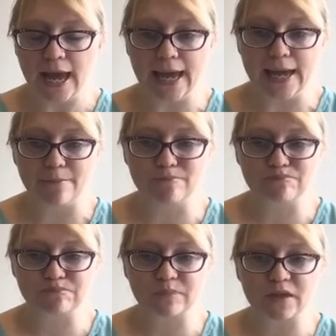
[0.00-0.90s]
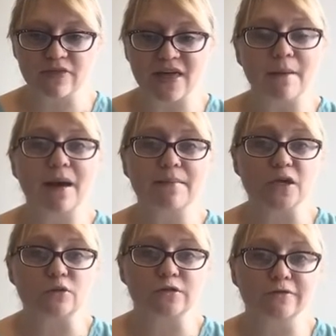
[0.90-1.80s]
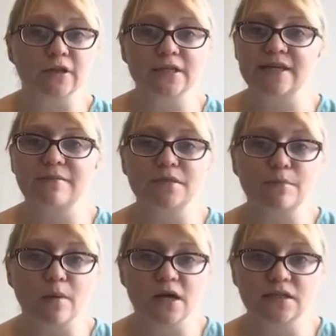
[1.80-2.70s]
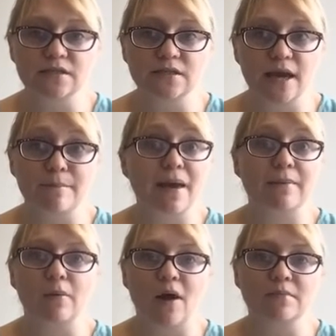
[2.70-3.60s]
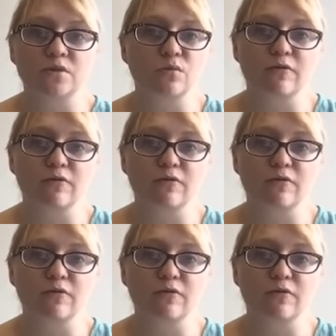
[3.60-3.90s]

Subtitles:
That might be useful, the same as baby wipes.